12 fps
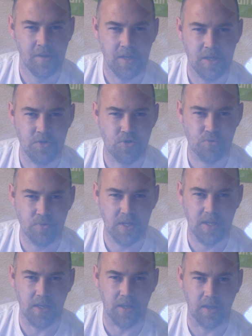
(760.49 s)

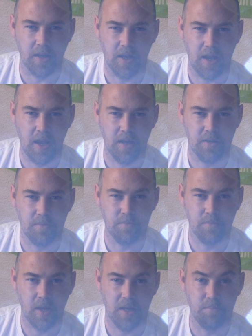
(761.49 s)
intriguing
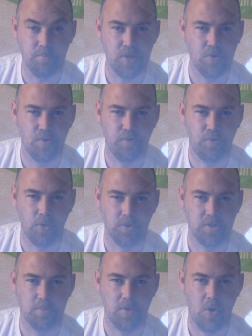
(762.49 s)
and beautiful
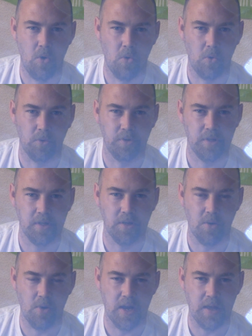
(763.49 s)
to behold in
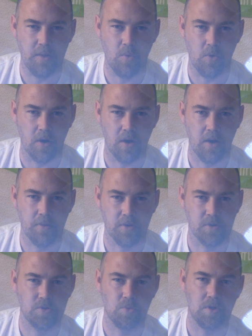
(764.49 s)
a way where
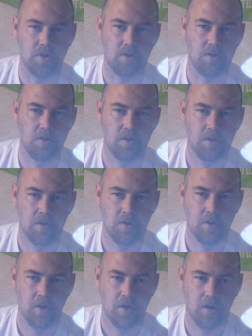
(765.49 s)
others will
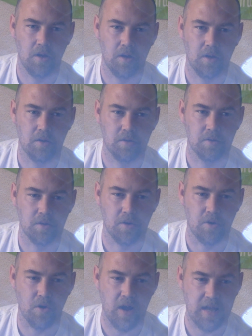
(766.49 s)

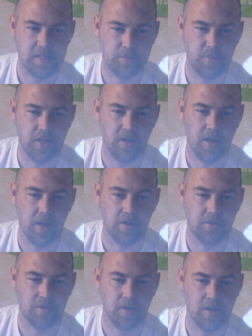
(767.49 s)
grasp it
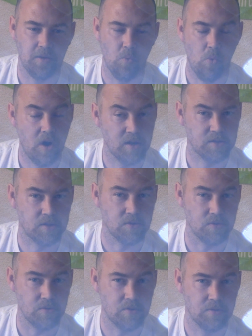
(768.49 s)
and want
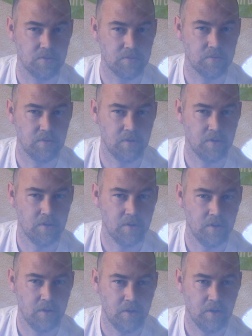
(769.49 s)
to
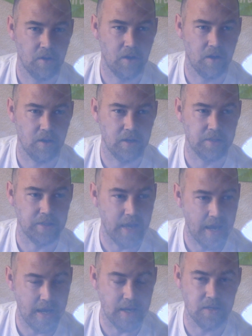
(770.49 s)

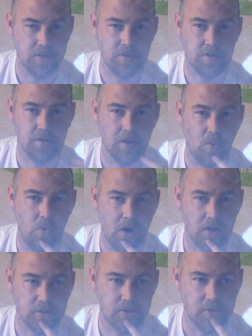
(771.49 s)
engage,
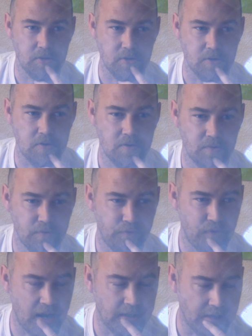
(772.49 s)
want to
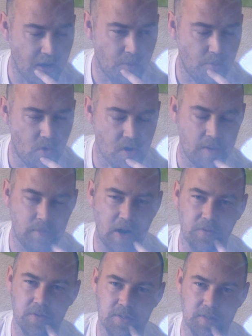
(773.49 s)
find out more
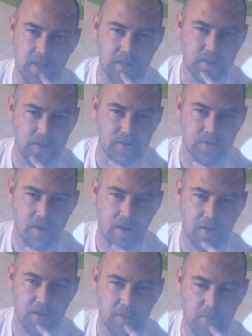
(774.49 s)
about this thing that you're
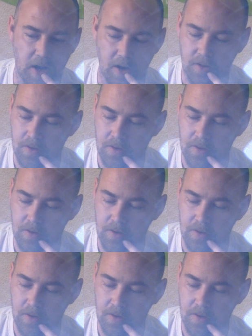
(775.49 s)
talking about.